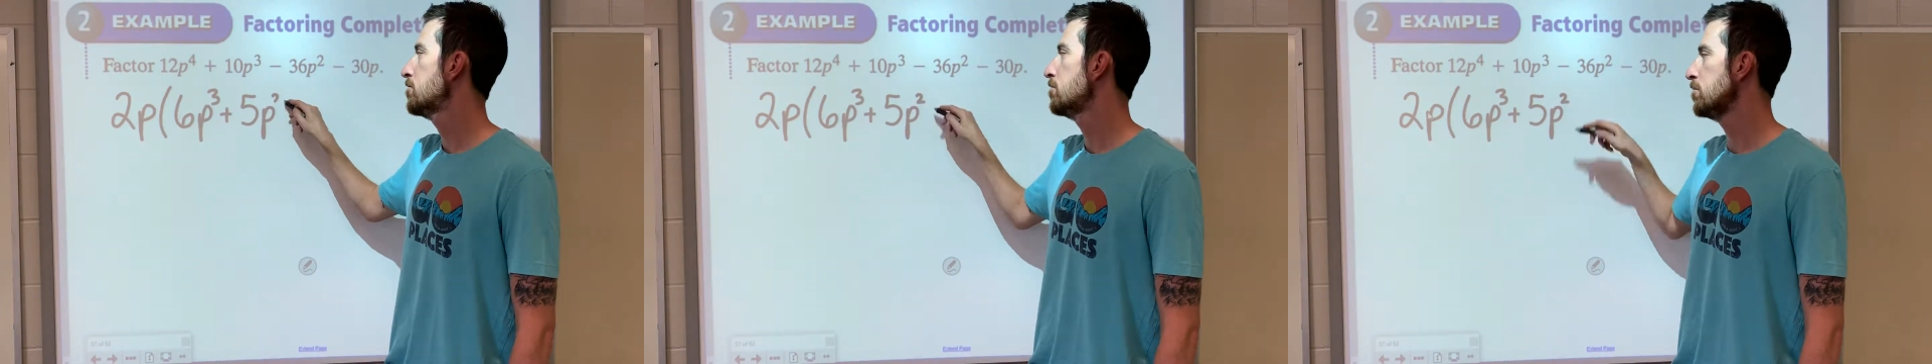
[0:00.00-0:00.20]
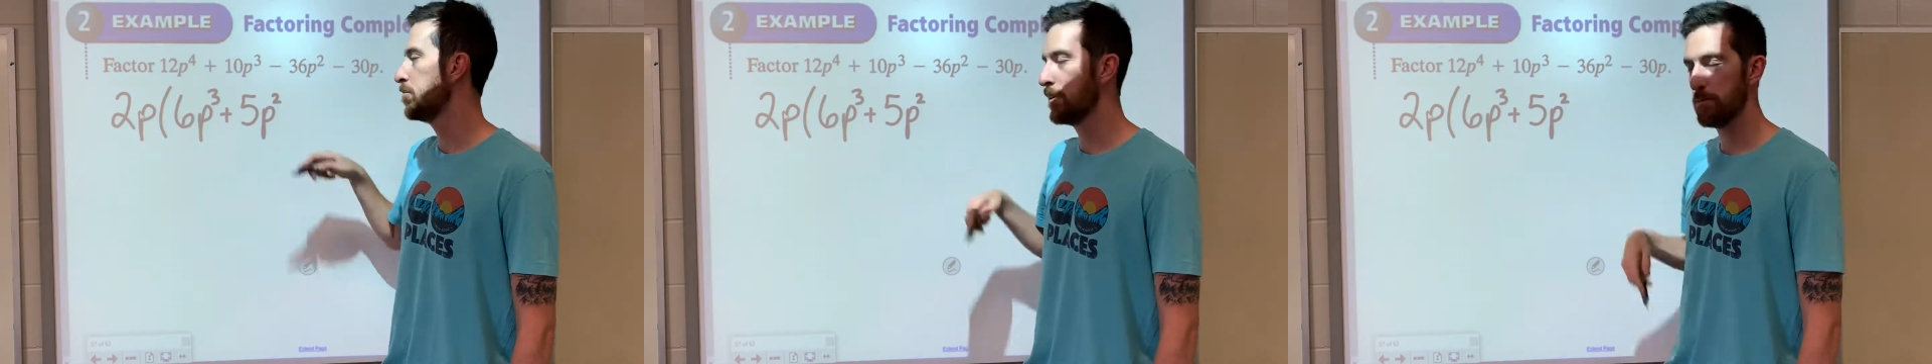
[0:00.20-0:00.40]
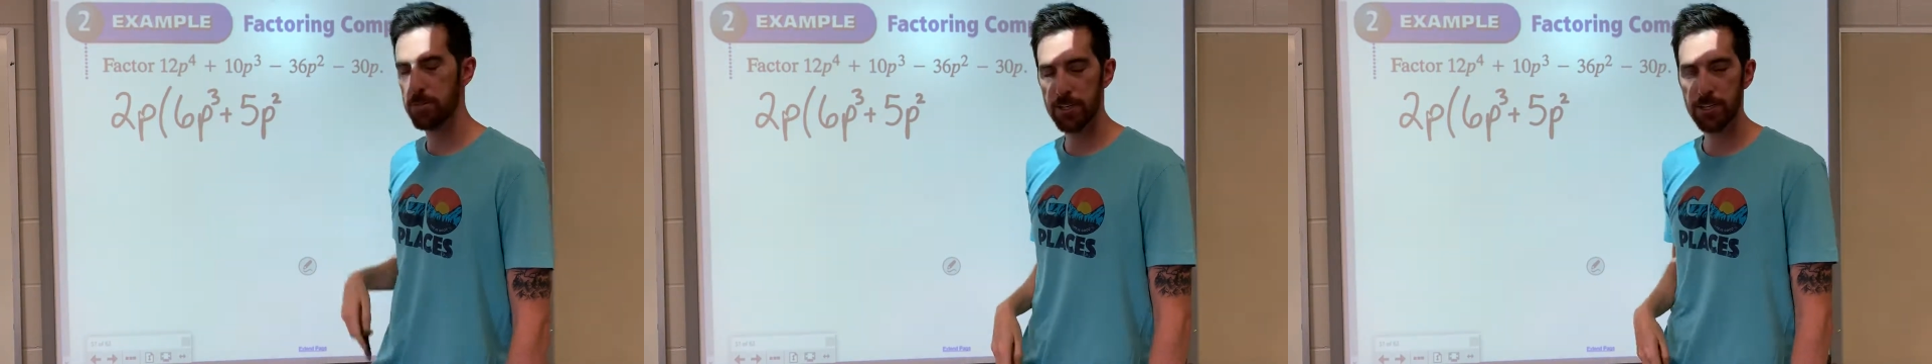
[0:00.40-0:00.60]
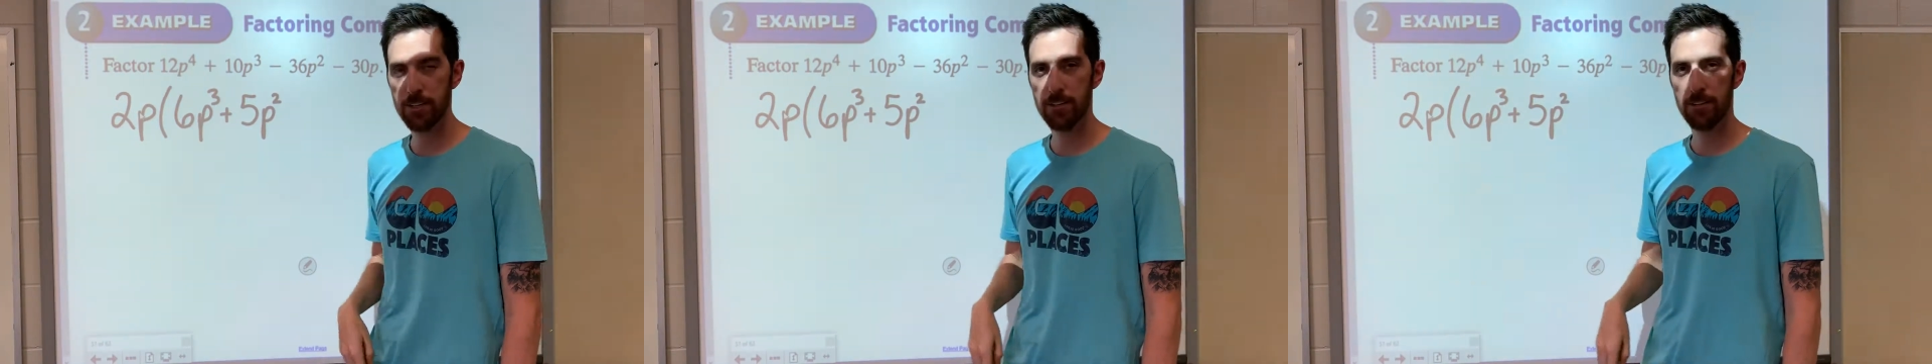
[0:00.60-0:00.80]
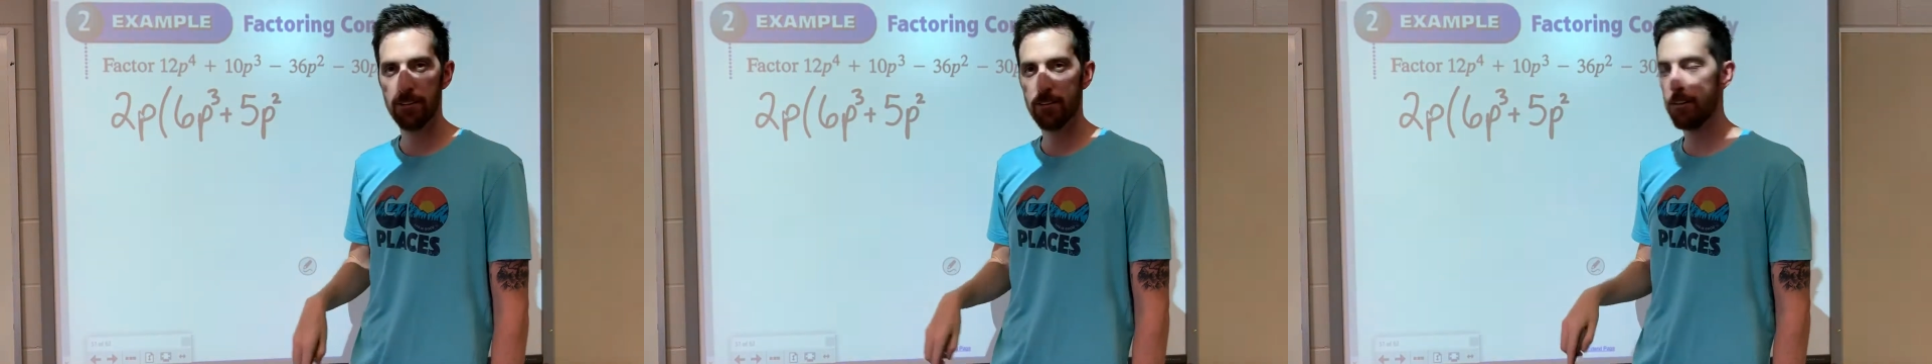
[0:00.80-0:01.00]
would be p to
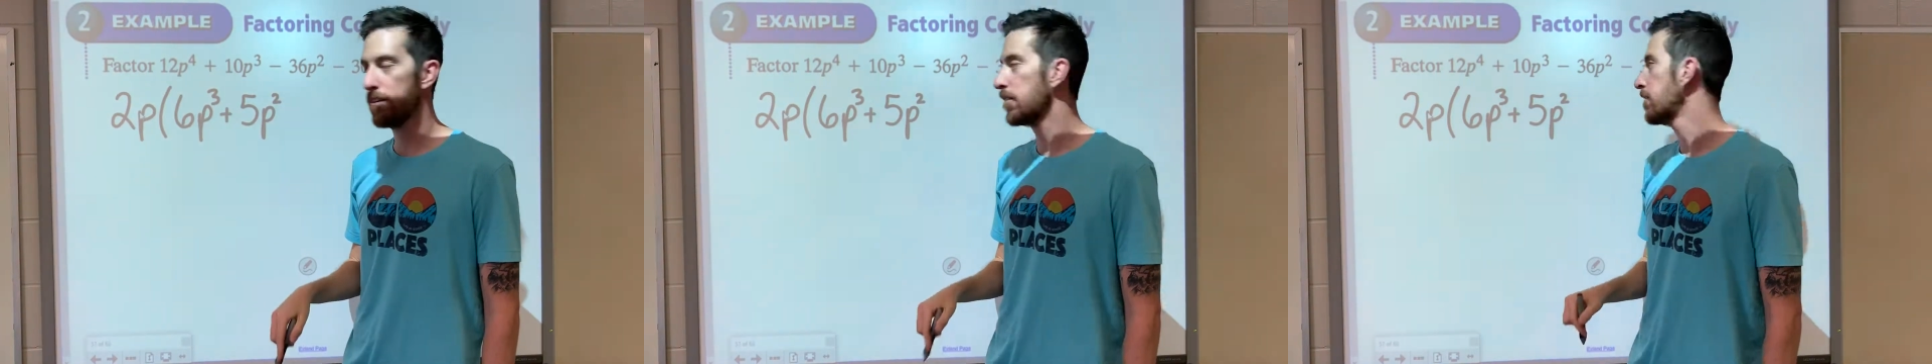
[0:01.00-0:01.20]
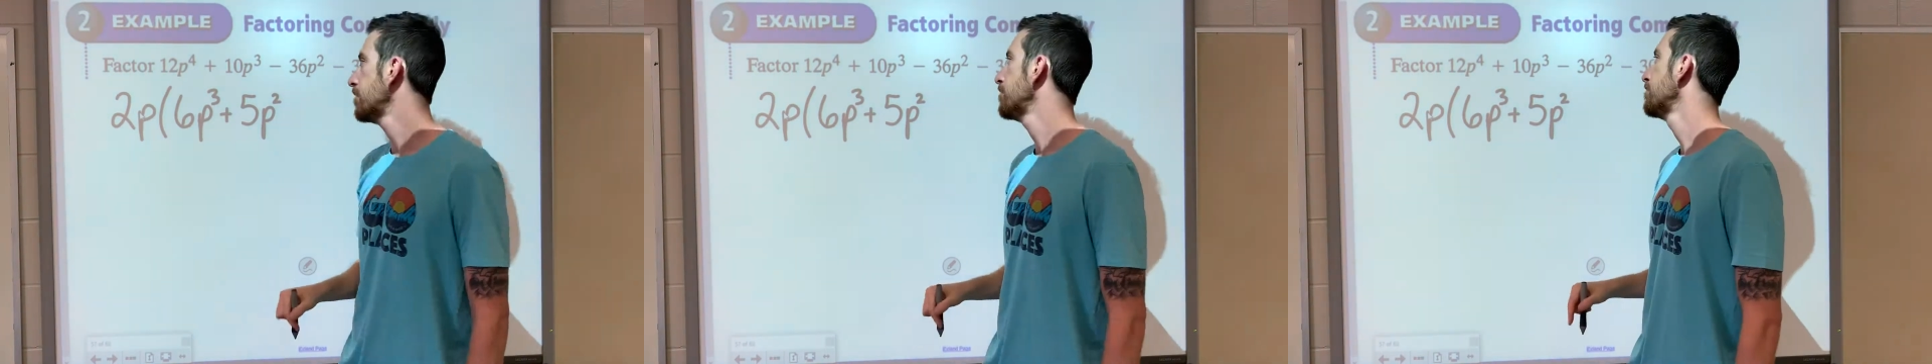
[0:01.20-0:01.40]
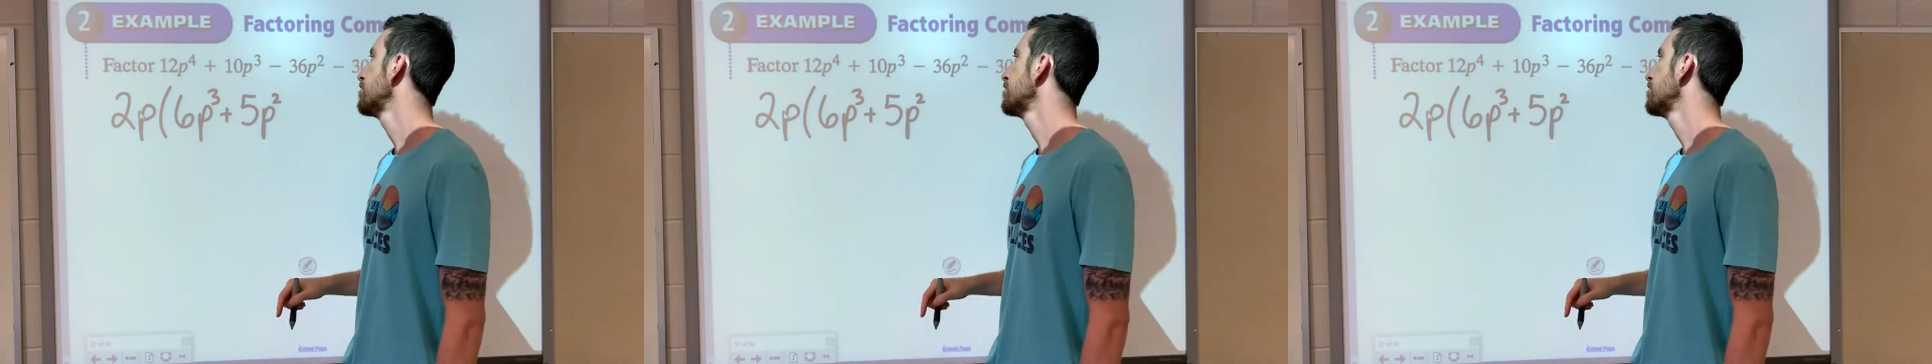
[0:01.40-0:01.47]
the third.